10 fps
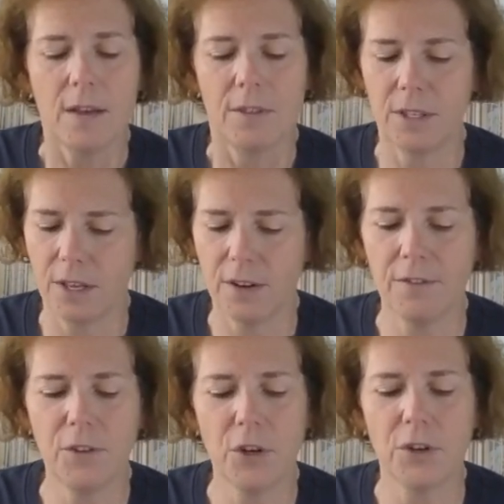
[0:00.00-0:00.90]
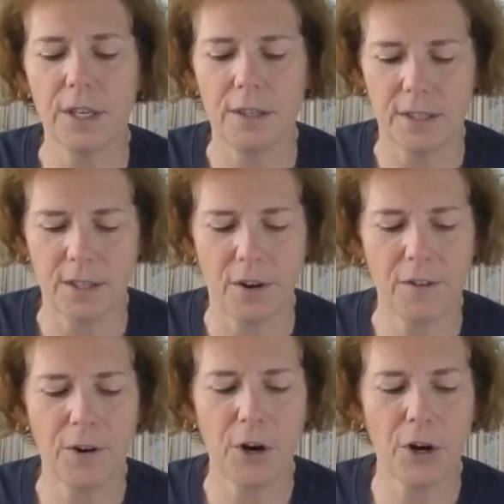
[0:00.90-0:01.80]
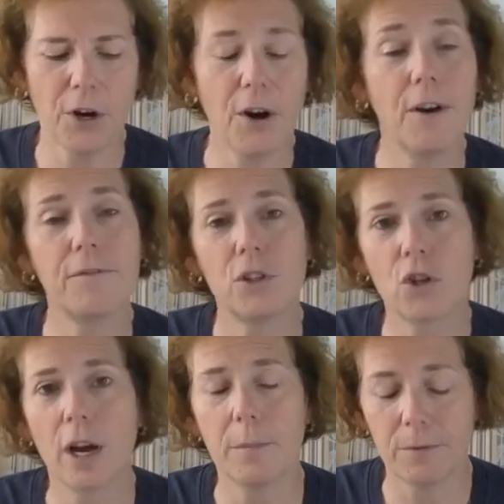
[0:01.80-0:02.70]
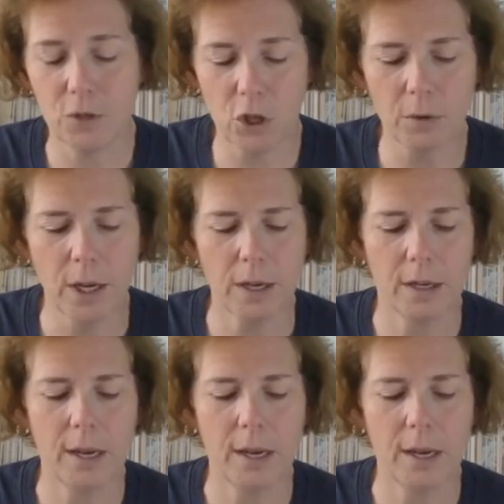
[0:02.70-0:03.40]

the son of Uri, the son of Hur of the tribe of Judah,